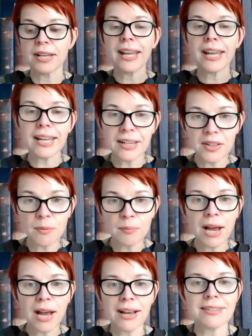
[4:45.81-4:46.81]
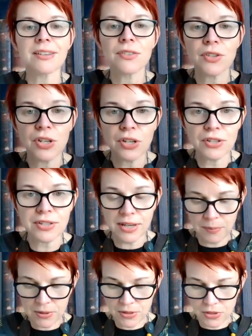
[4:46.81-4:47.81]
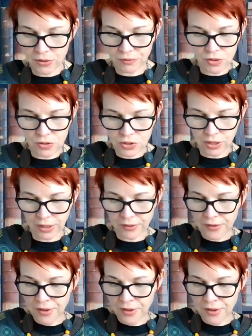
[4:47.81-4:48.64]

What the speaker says: healing the past so you can step into your future.